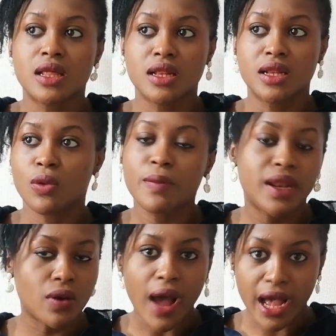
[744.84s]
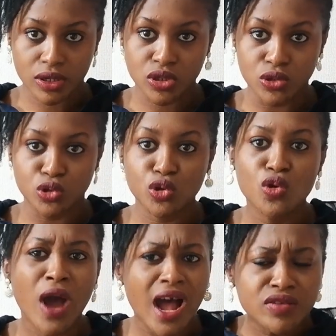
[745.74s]
they may not ask you. So you
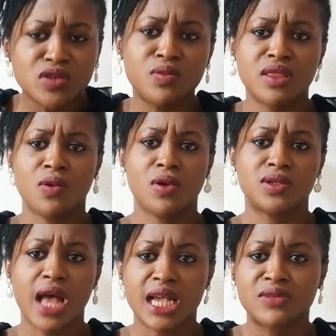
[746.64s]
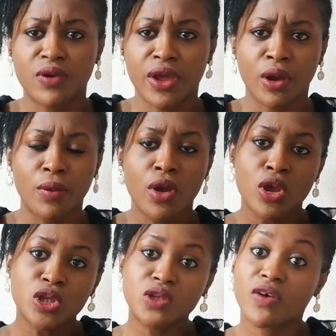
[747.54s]
have to be the one to ask for help.
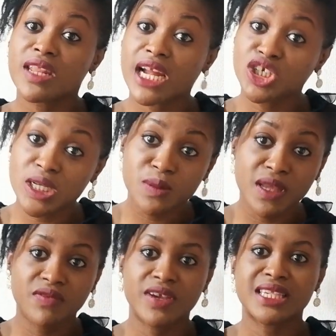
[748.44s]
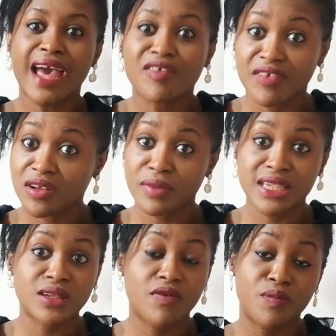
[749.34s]
So for the adjustment phase, I found
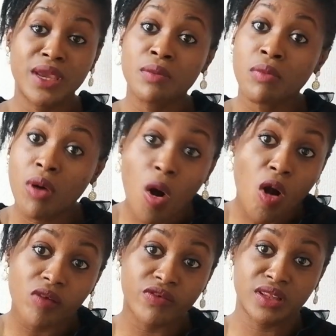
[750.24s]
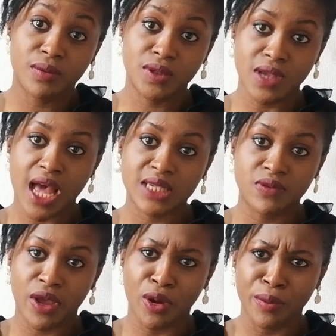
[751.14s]
myself being more comfortable to ask
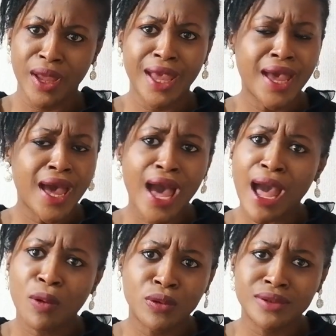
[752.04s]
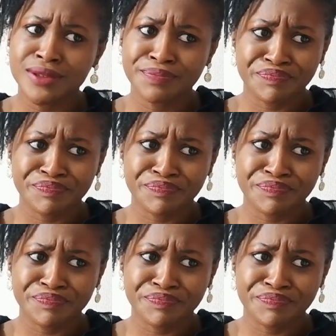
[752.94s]
for help. I would